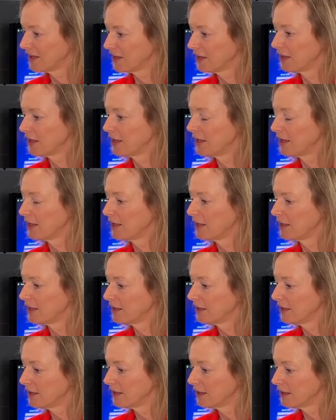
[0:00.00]

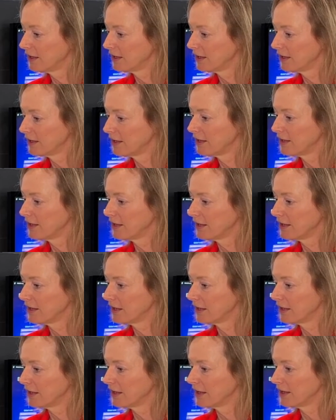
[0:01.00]

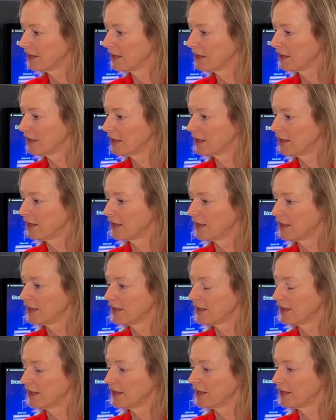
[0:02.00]

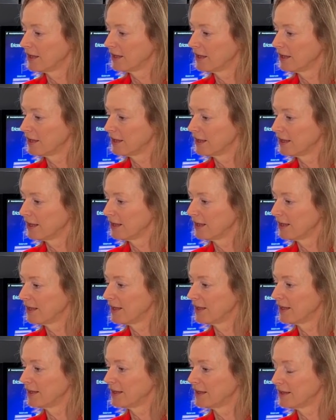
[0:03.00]

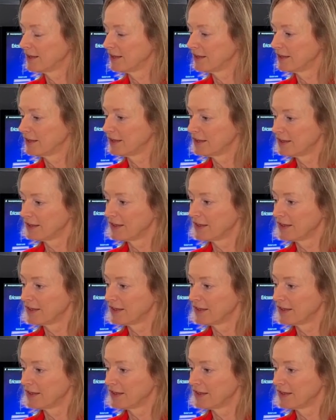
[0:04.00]
[no speech]